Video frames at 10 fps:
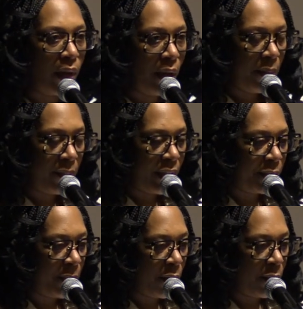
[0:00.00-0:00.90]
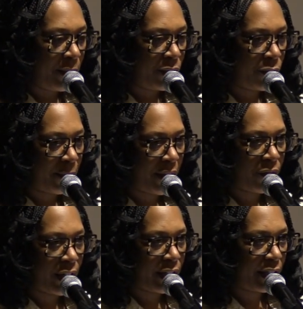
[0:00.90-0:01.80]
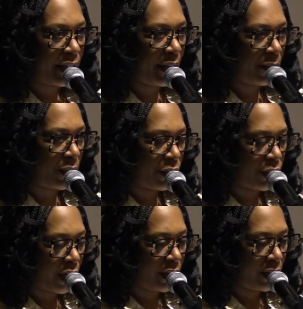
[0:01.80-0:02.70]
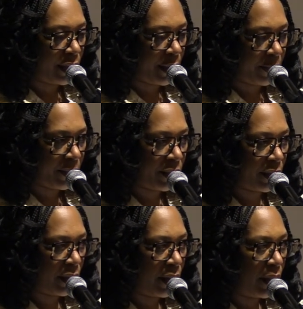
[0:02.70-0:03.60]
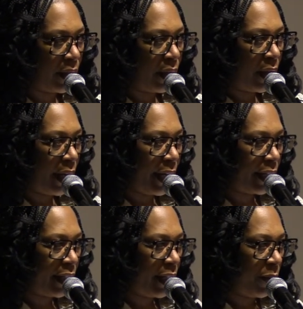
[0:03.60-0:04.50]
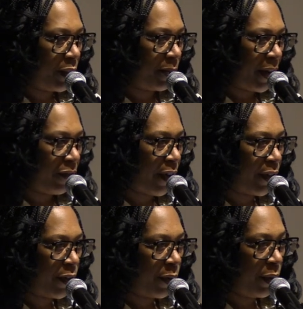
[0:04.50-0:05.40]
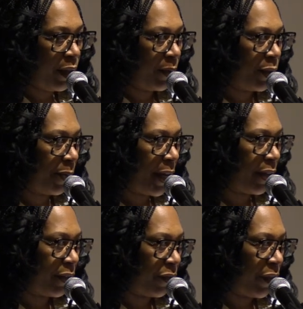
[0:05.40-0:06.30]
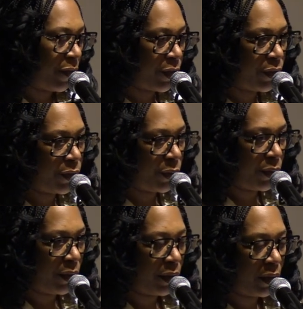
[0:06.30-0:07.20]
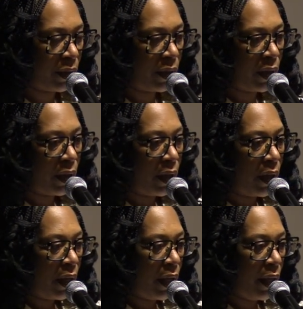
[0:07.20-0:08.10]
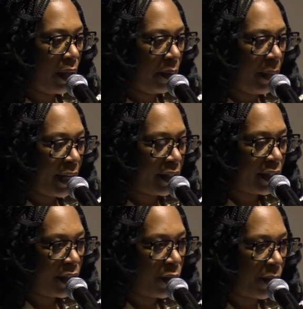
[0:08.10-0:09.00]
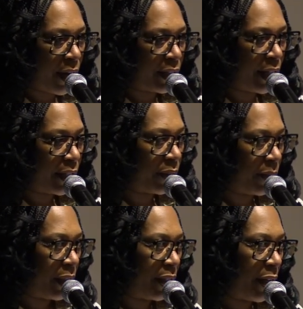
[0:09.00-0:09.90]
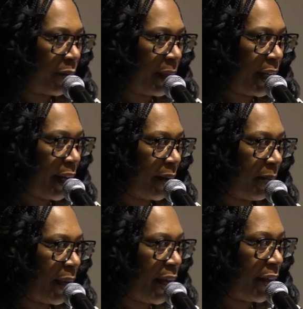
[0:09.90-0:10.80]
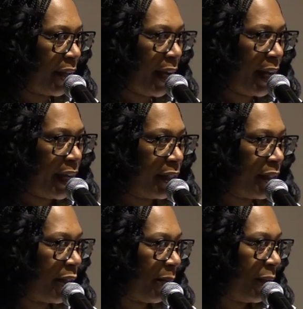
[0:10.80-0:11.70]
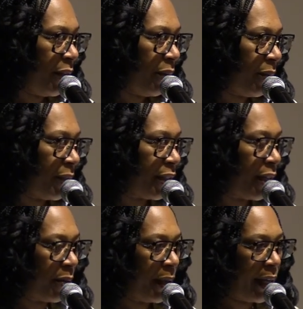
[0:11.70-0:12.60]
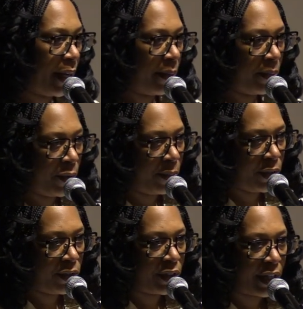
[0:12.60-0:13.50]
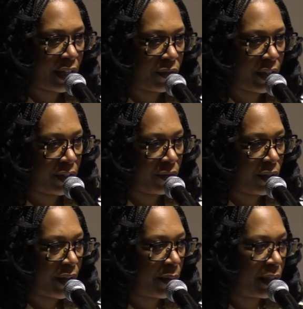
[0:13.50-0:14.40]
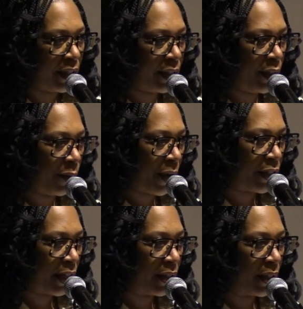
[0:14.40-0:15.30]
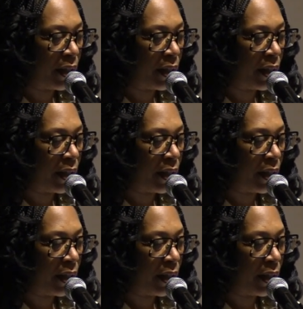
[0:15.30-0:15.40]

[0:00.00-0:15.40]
Um, this poem is for my friend. His name was John Sims, and he was my father, William Chappelle's favorite student. He made a senior project, which later became the ACW, which later became the Blues and Jazz Festival. That was his senior project.